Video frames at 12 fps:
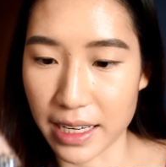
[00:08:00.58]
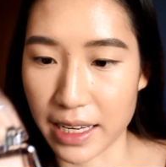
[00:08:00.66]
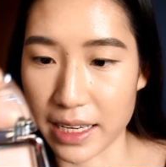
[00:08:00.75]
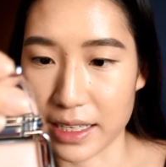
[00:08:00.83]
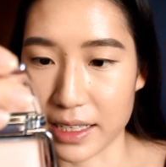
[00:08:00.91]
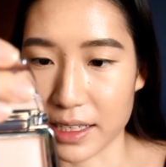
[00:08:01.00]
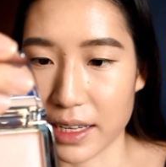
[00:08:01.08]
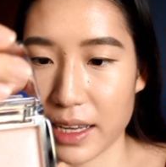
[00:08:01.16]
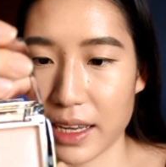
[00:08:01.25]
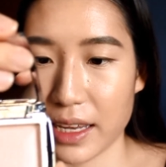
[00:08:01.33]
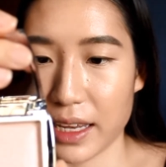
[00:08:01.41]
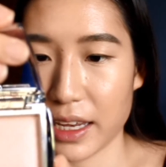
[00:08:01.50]
in
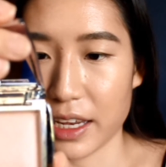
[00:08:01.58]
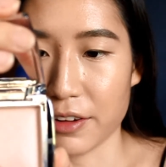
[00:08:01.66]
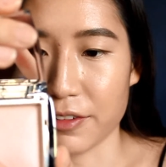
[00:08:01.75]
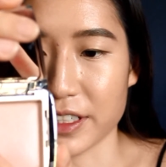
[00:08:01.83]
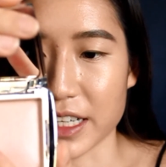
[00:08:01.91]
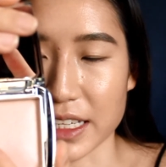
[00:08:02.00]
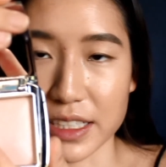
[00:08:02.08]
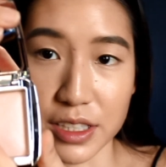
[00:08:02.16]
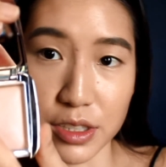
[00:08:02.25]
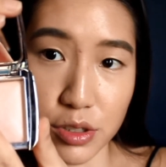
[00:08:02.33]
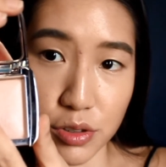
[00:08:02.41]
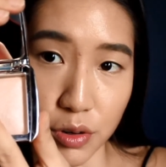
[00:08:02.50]

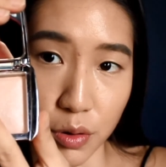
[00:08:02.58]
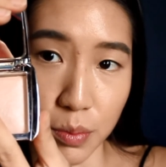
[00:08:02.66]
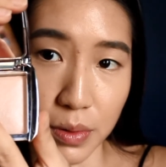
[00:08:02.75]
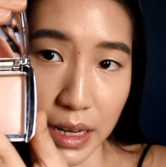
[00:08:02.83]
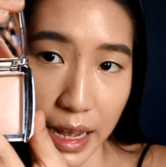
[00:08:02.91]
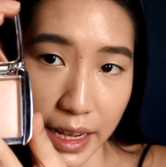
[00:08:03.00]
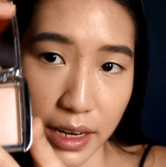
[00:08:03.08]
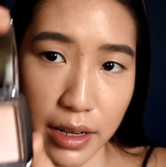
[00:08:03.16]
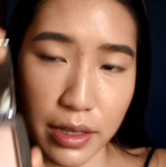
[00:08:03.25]
Iridescent Strobe Light.